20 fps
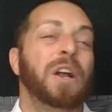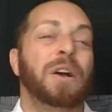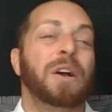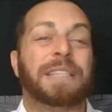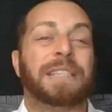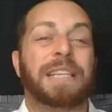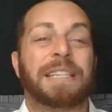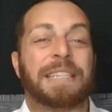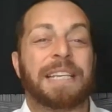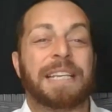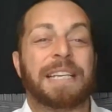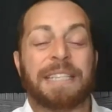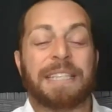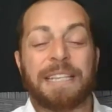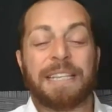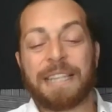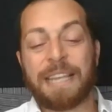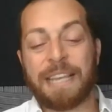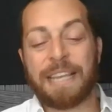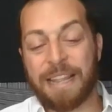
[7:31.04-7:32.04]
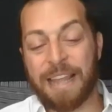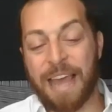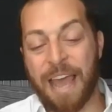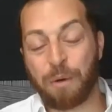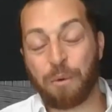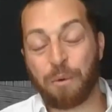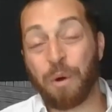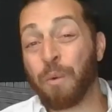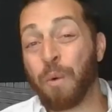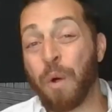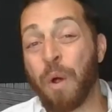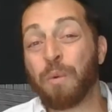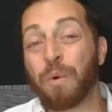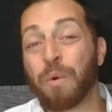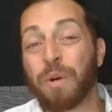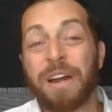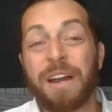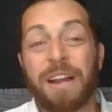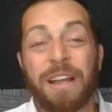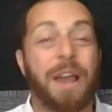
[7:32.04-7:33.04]
You know, is this that?
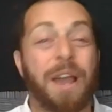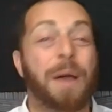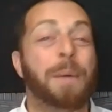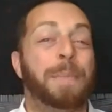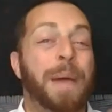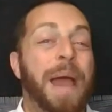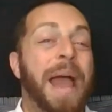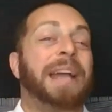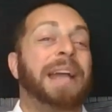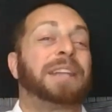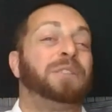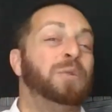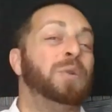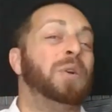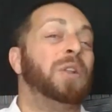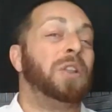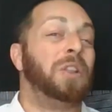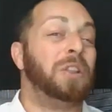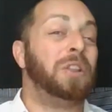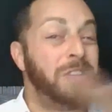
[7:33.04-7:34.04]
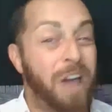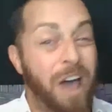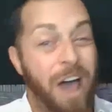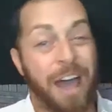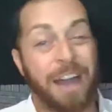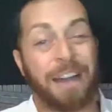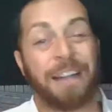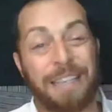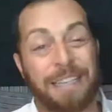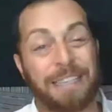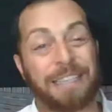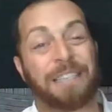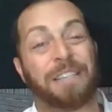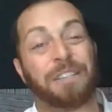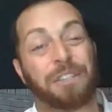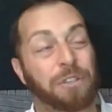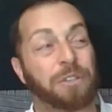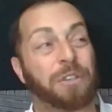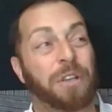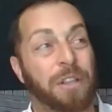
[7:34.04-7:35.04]
We're gonna come back to a lot of these
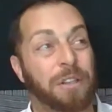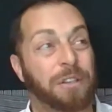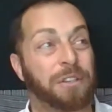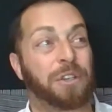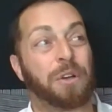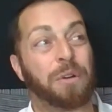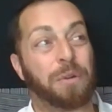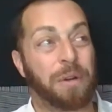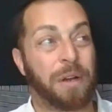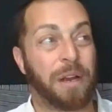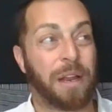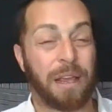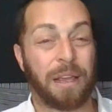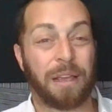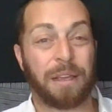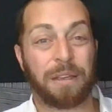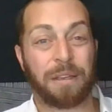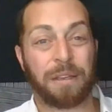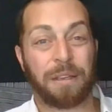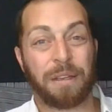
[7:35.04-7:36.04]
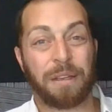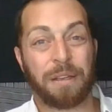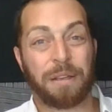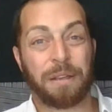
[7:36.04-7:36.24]
issues on the show today.